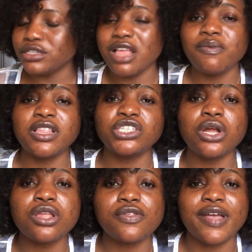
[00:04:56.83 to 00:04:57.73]

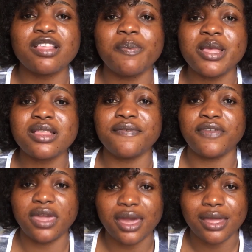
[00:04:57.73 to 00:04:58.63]
transportation is so expensive
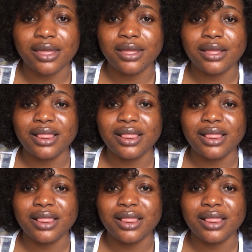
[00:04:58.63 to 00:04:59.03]
here.